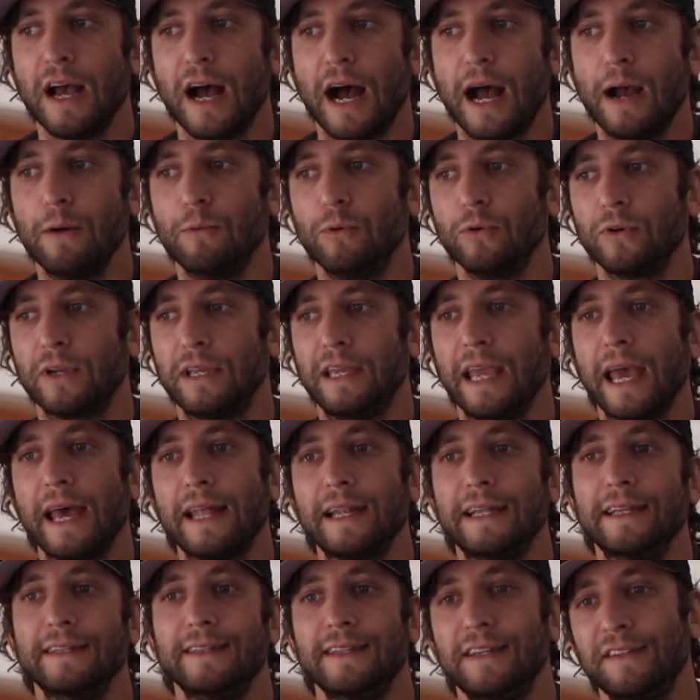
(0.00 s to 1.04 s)
I will
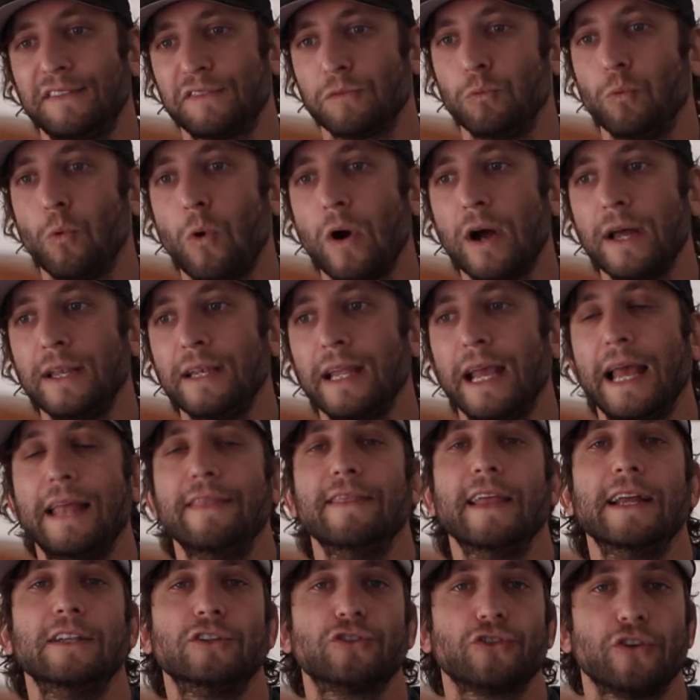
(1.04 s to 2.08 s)
get at least one
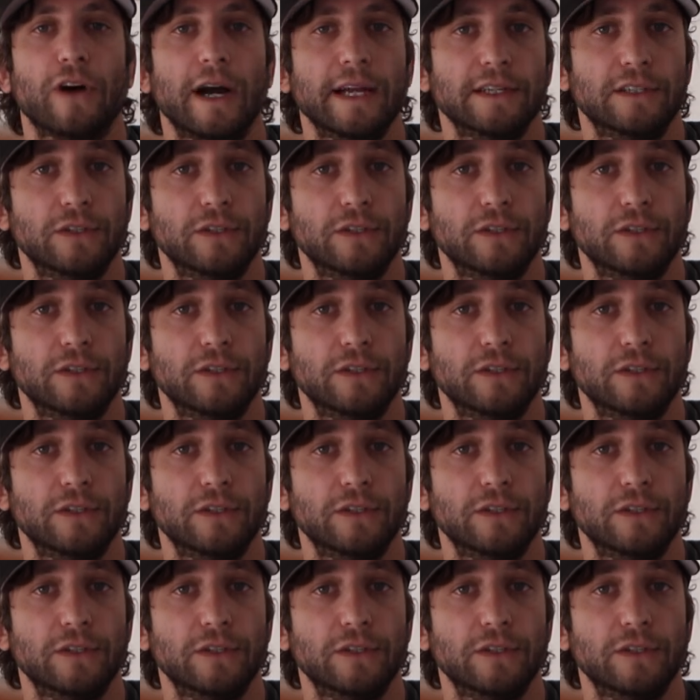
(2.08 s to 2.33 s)
and then try